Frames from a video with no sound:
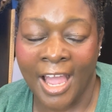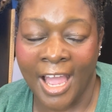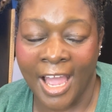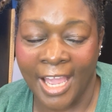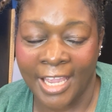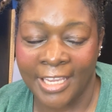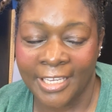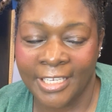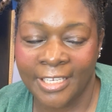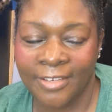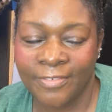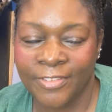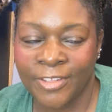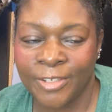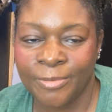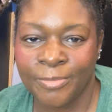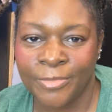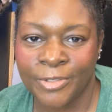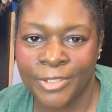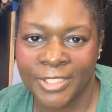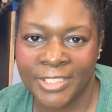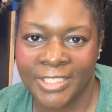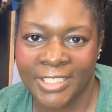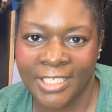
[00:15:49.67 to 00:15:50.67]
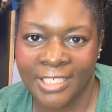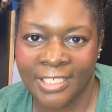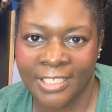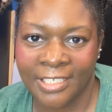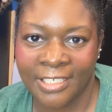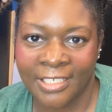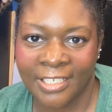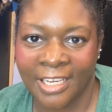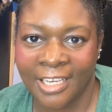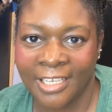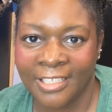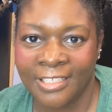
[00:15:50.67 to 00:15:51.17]
I give them
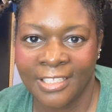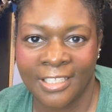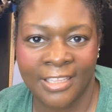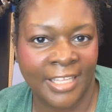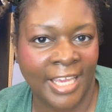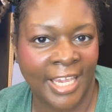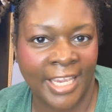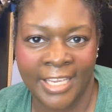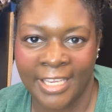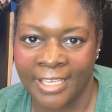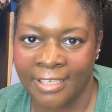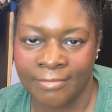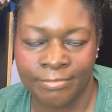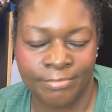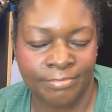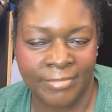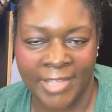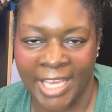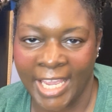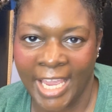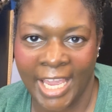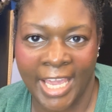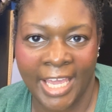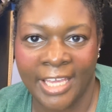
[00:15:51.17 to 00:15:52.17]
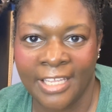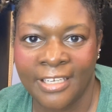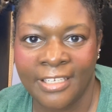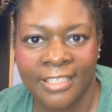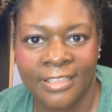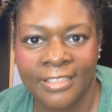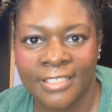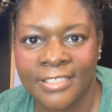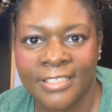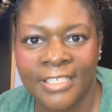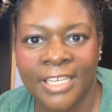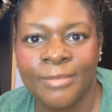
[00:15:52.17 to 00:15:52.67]
critique, and then they hand
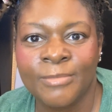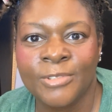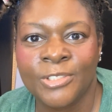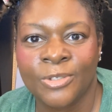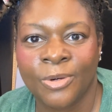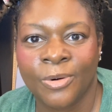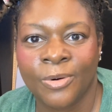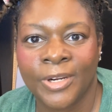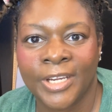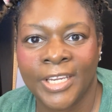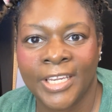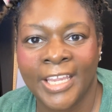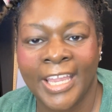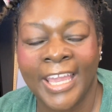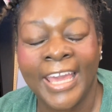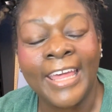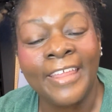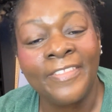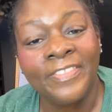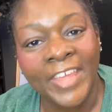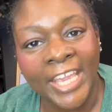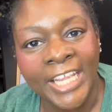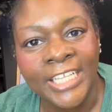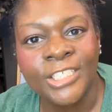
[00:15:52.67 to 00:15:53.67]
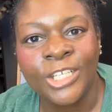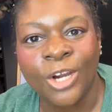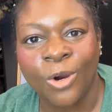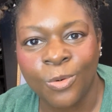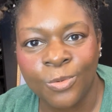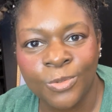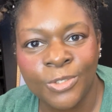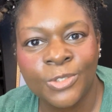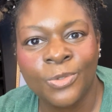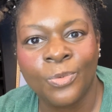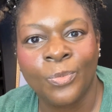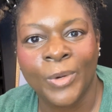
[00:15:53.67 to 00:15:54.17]
in the same story, and they
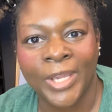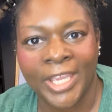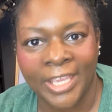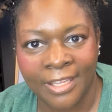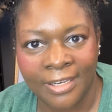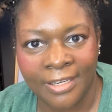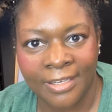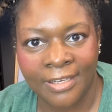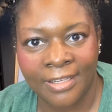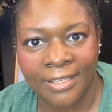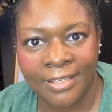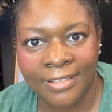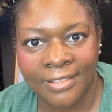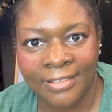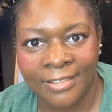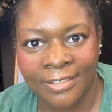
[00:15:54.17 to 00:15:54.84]
don't win.